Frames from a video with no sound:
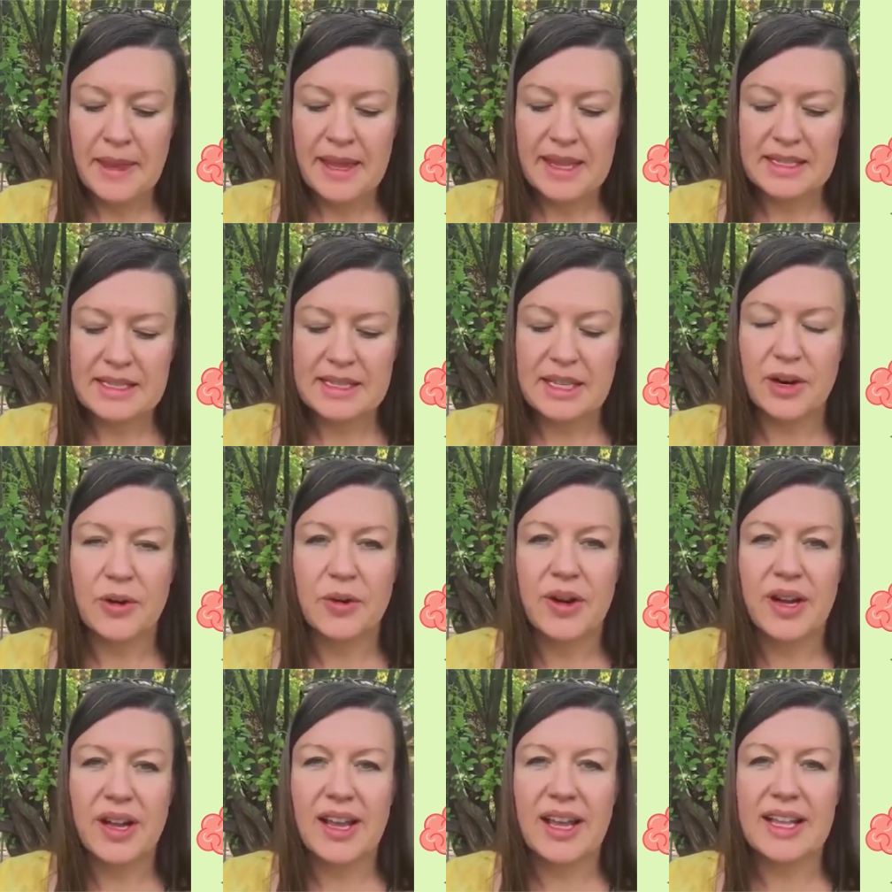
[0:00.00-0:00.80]
So
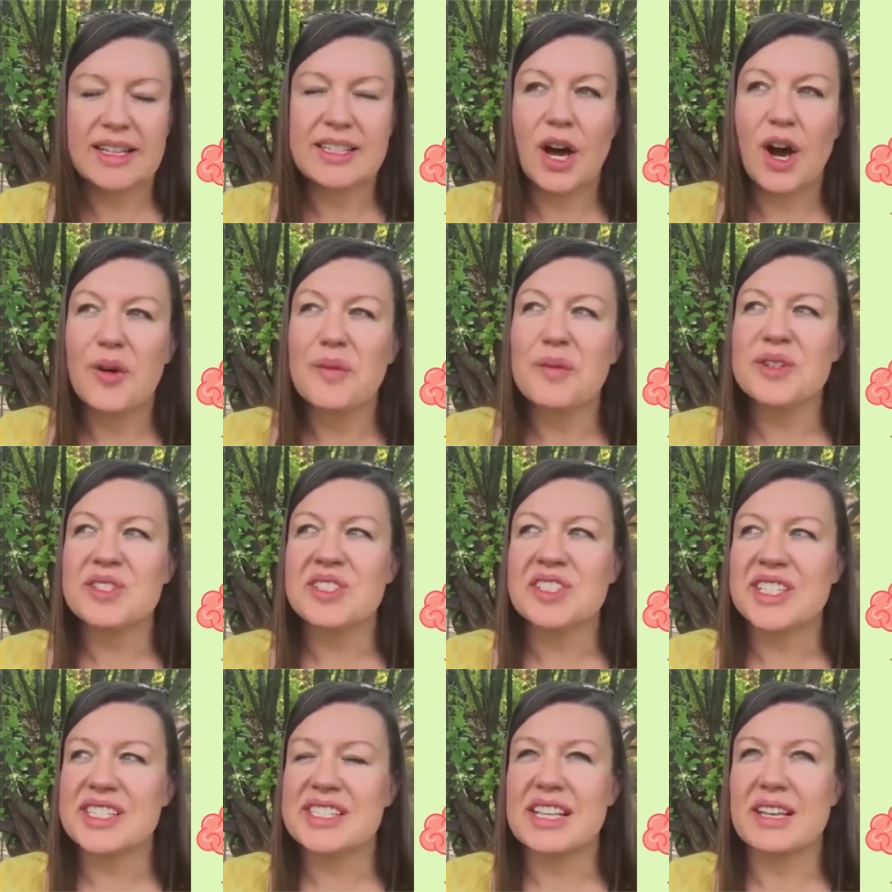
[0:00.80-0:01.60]
it's
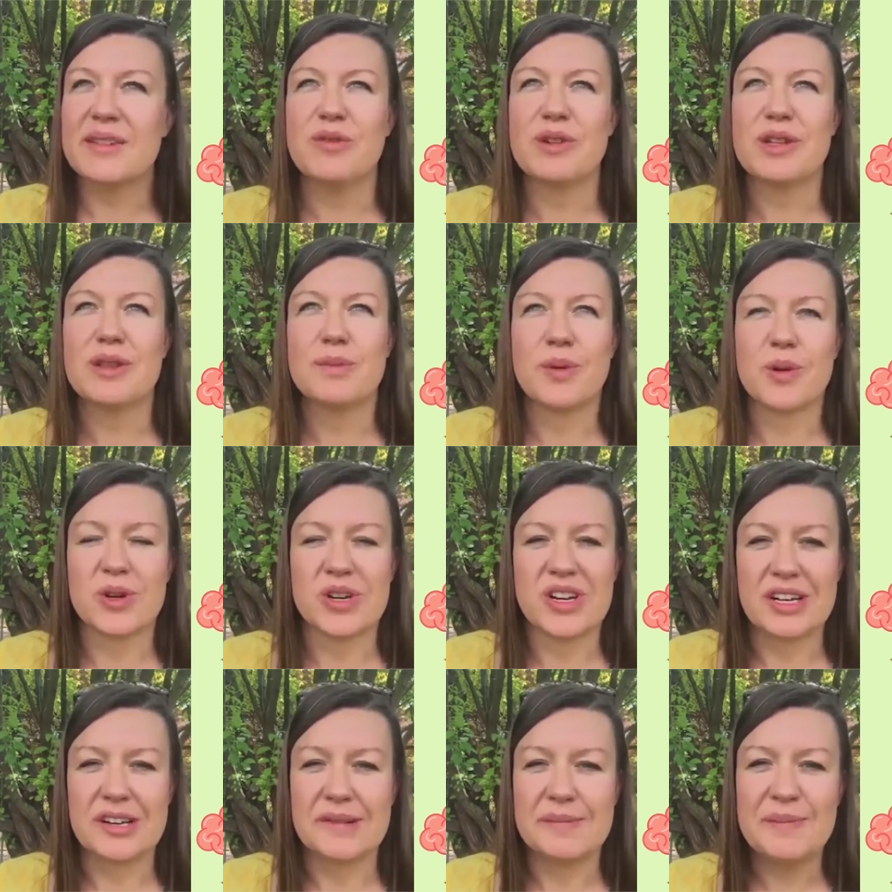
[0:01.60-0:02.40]
almost as if with
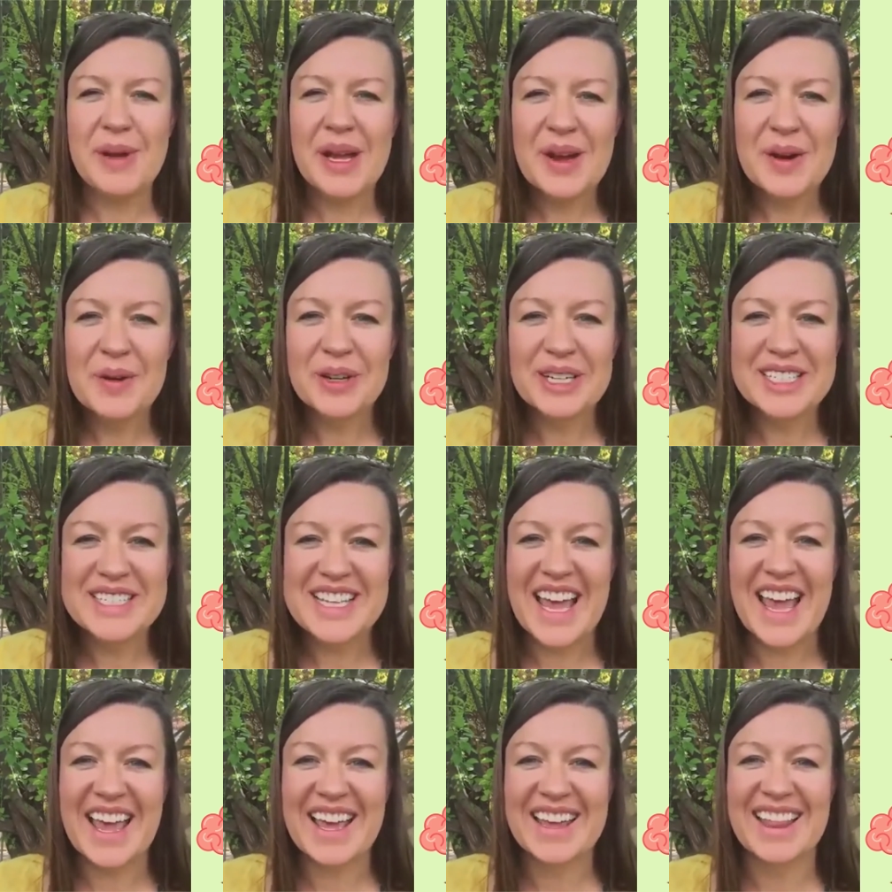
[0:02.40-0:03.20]
boredom, we're
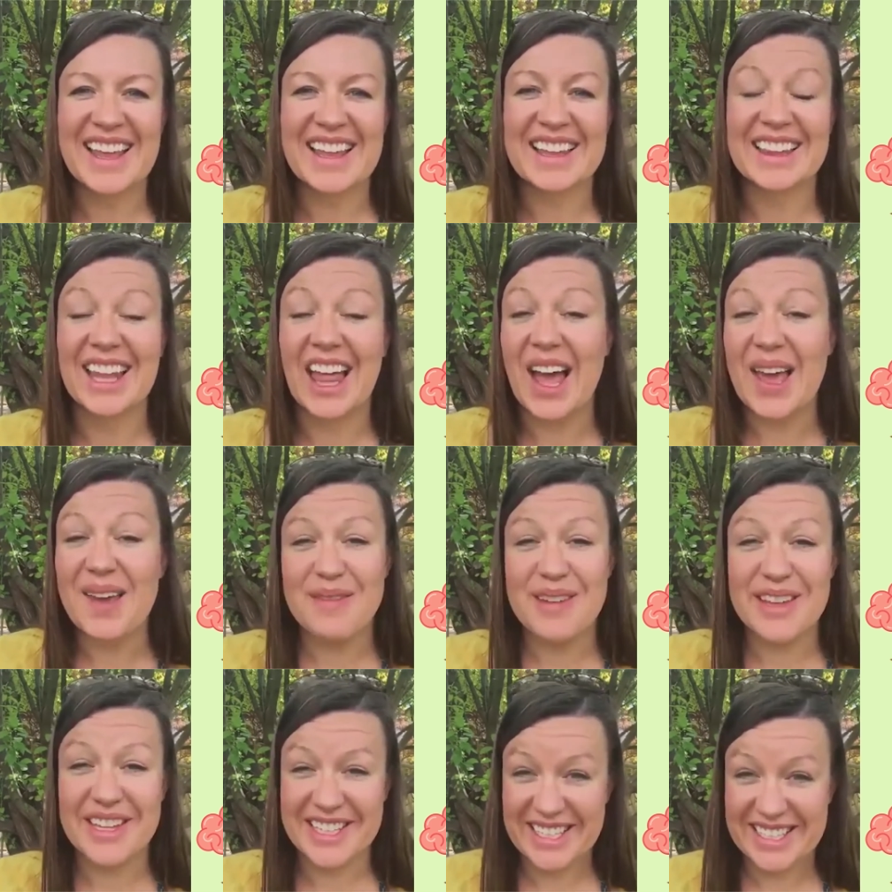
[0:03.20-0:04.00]
saying that life
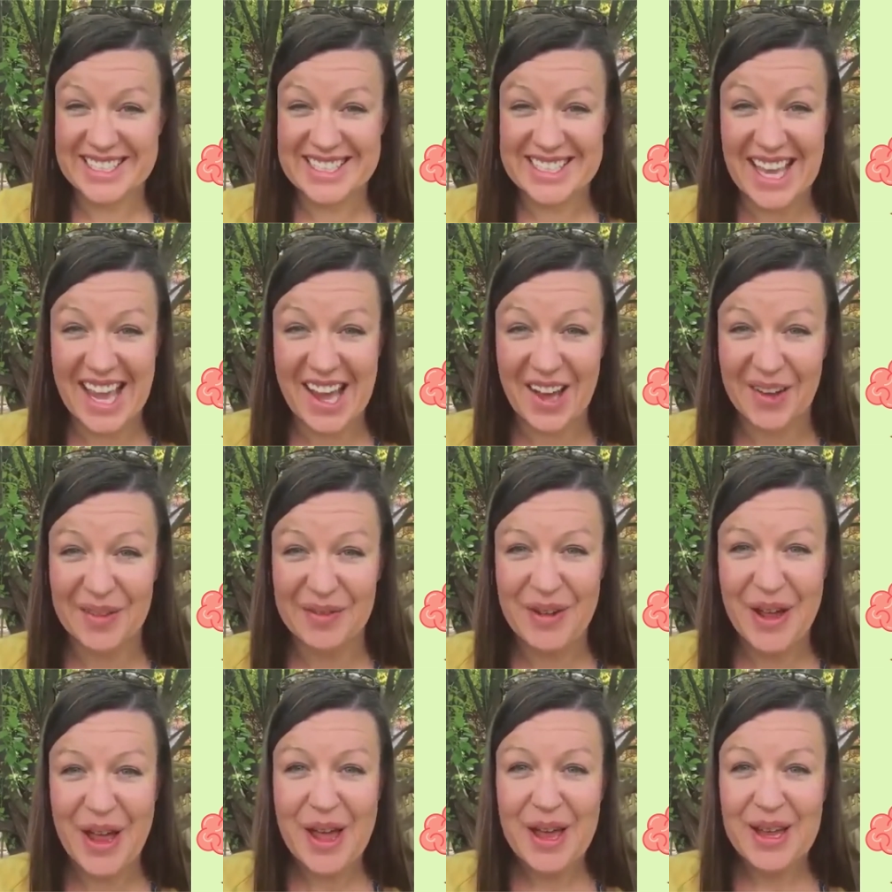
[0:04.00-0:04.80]
itself,
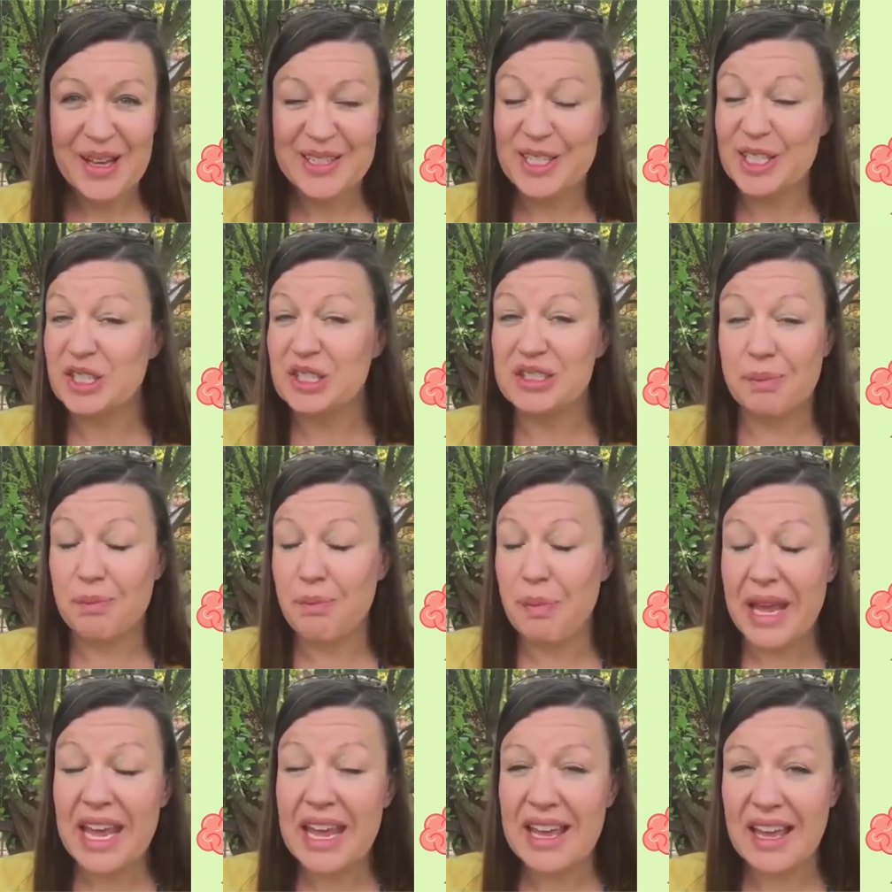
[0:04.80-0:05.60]
just
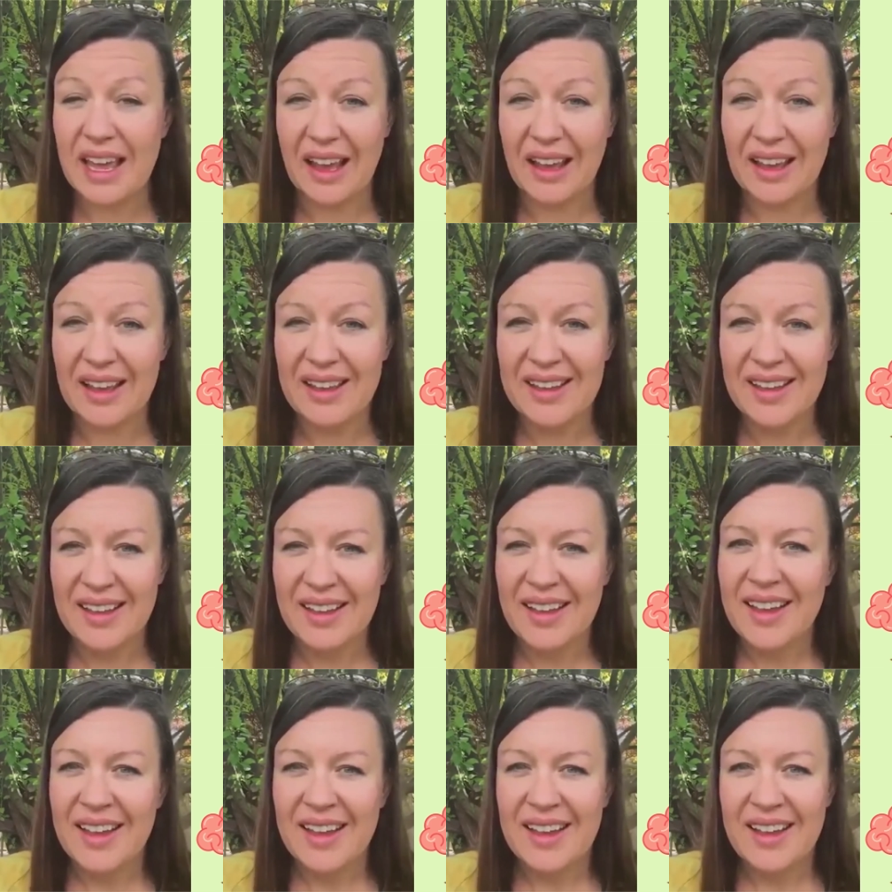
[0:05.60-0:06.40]
being,
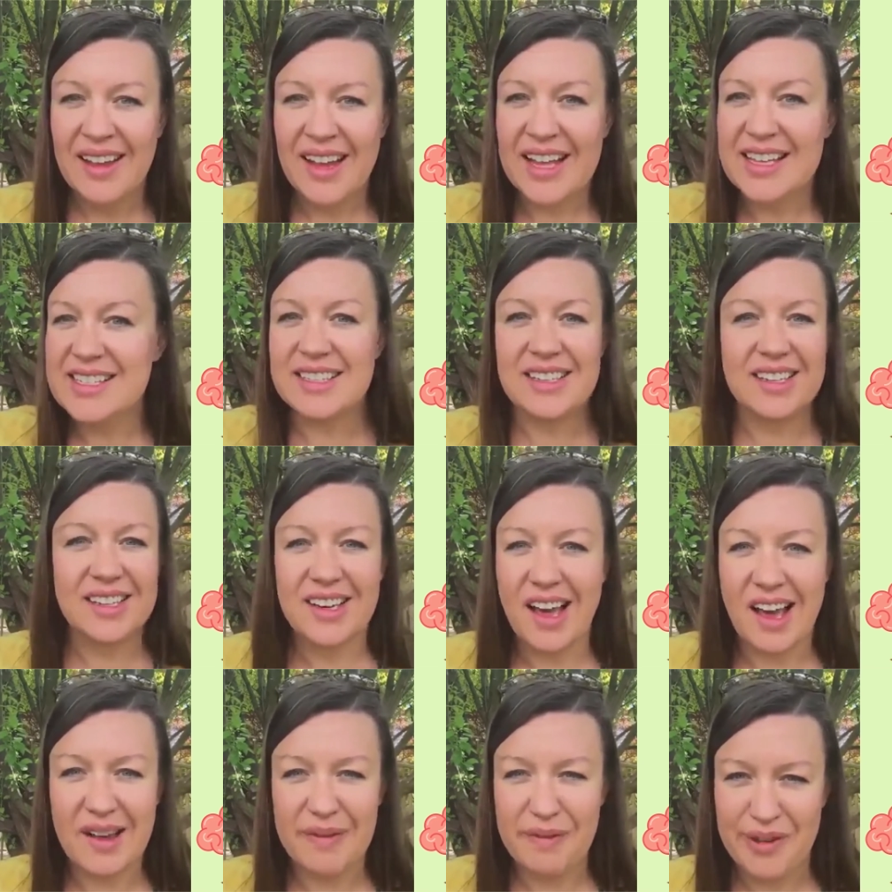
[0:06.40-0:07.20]
isn't
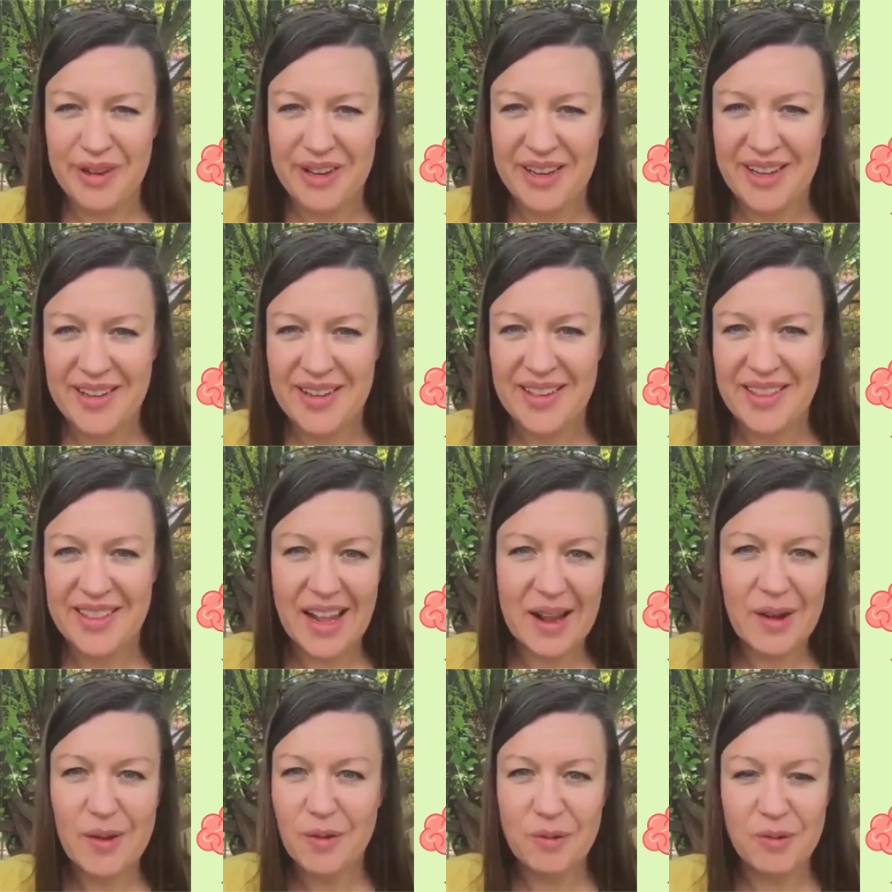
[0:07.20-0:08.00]
enough,
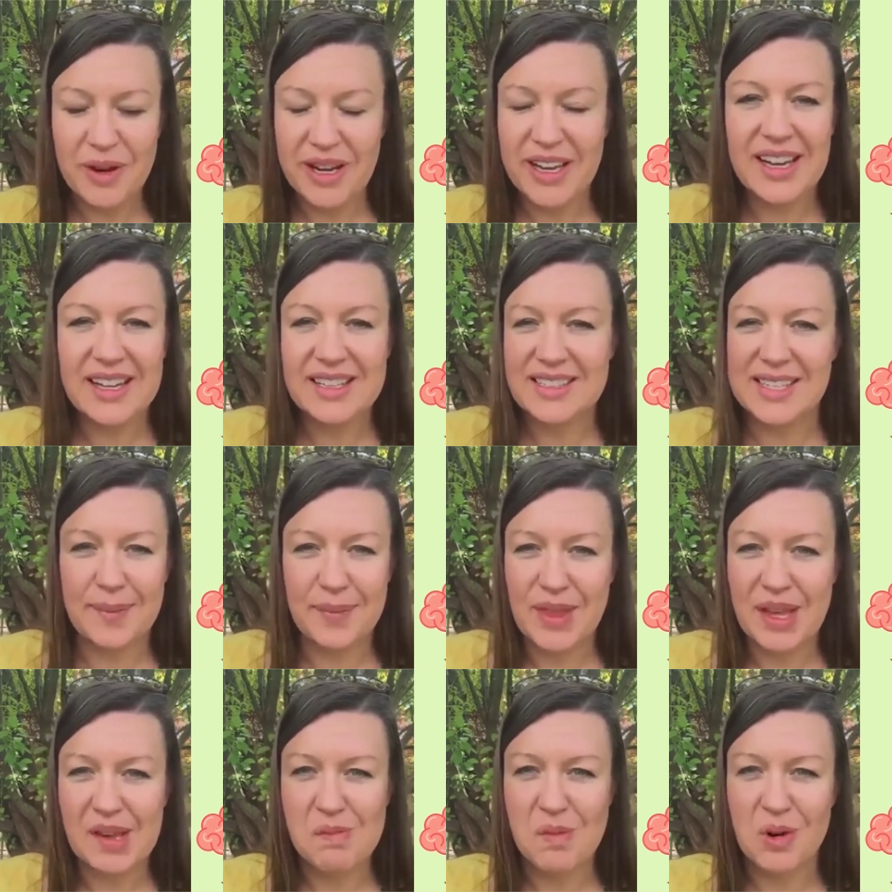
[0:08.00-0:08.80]
that we need
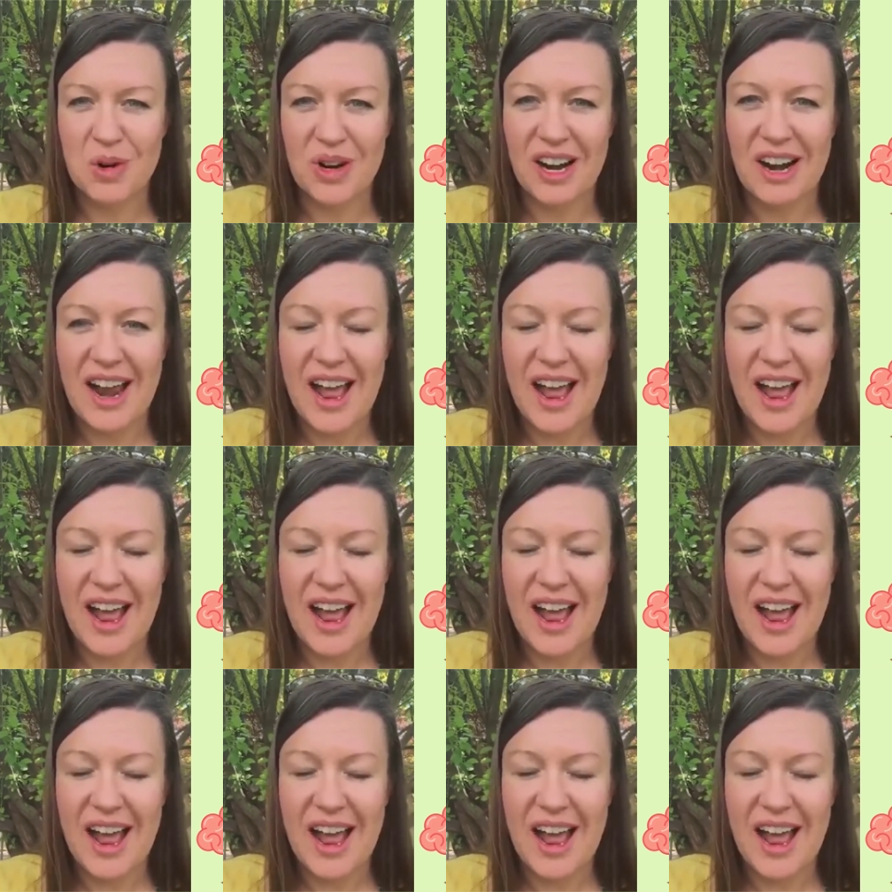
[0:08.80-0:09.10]
something more.